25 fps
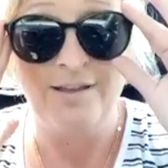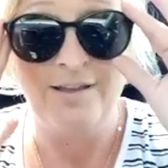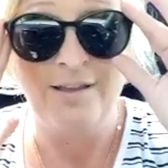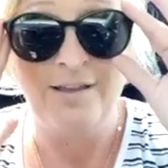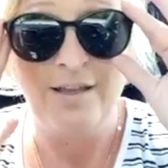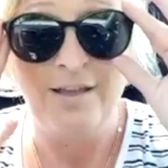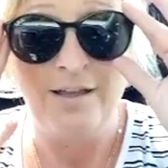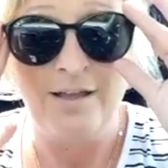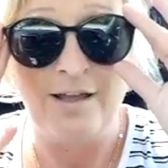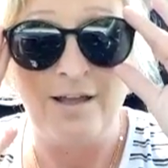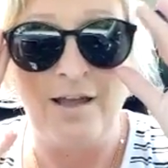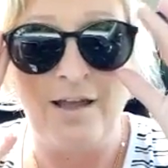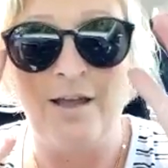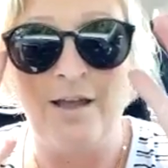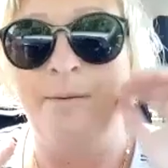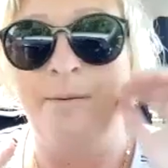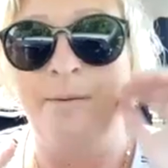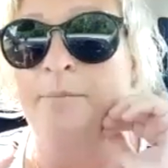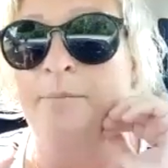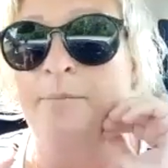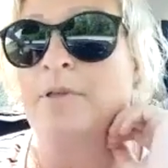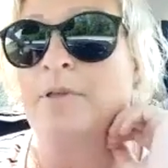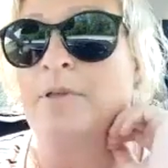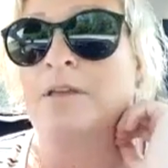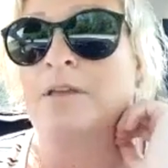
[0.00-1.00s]

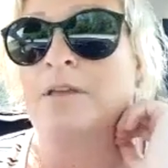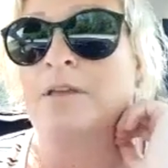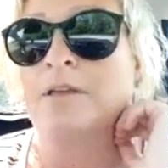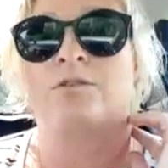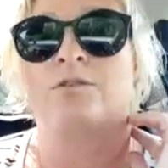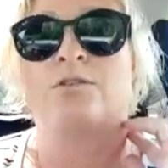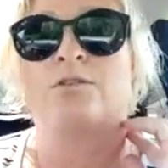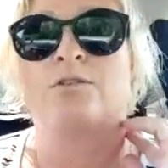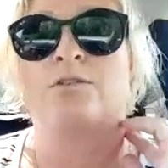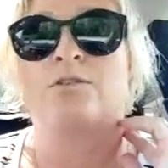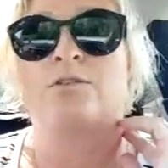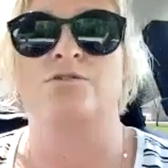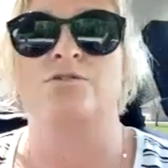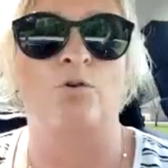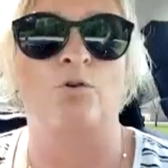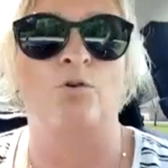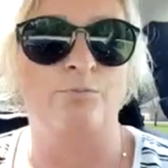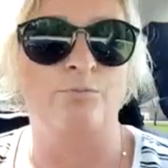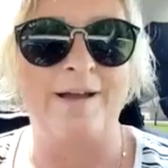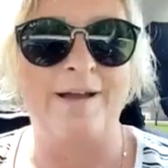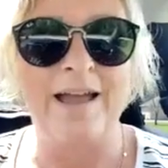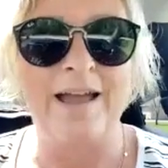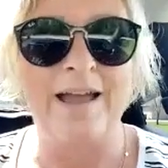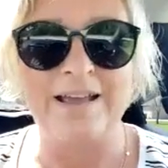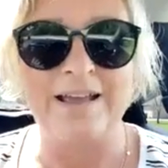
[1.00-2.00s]
Use old
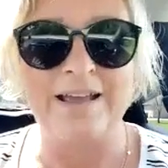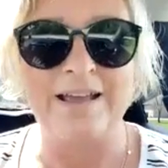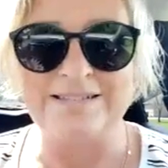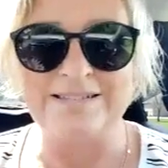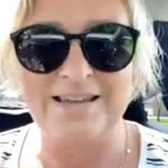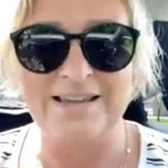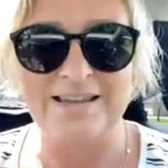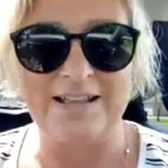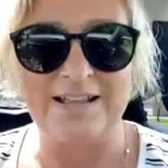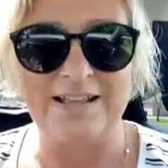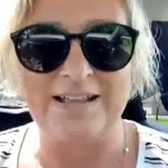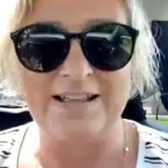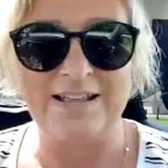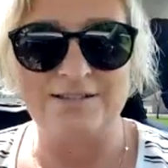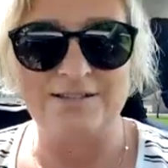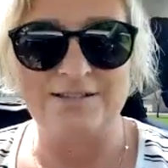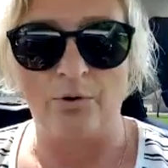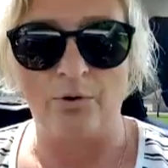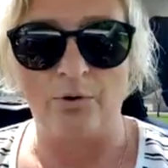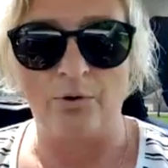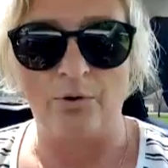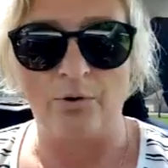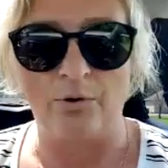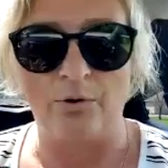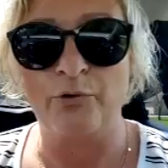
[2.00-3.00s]
magazines or
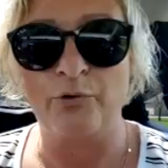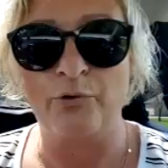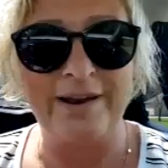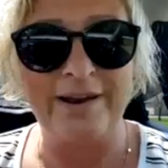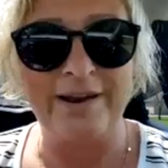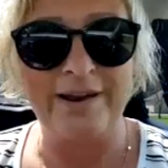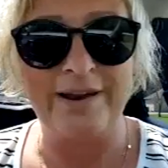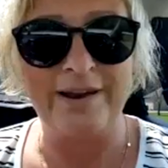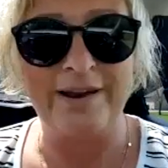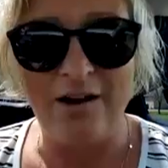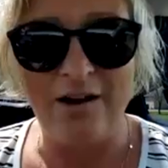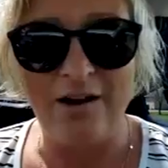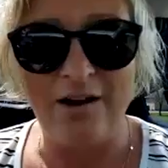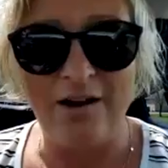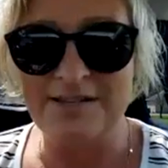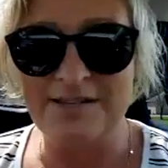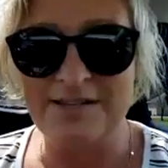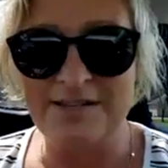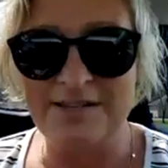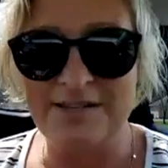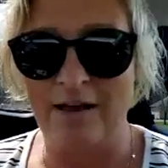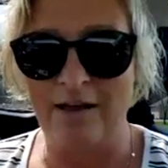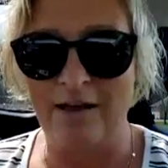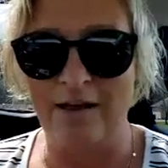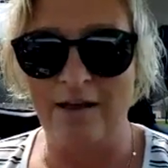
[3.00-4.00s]
printouts.
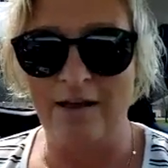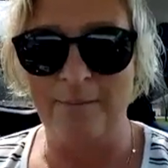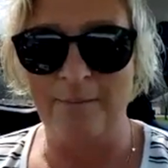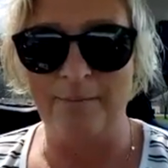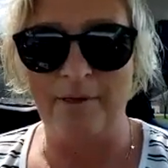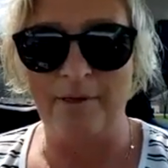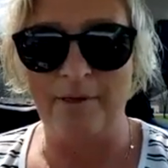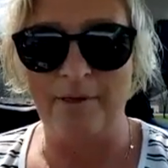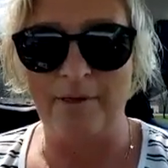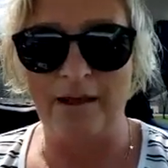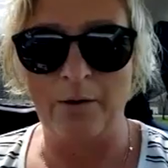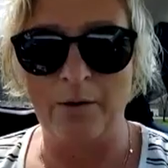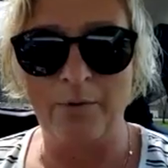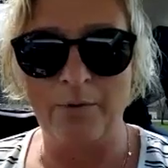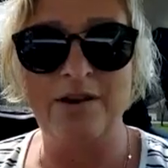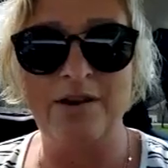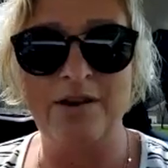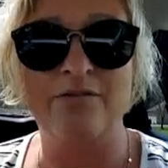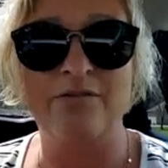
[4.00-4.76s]
And I want you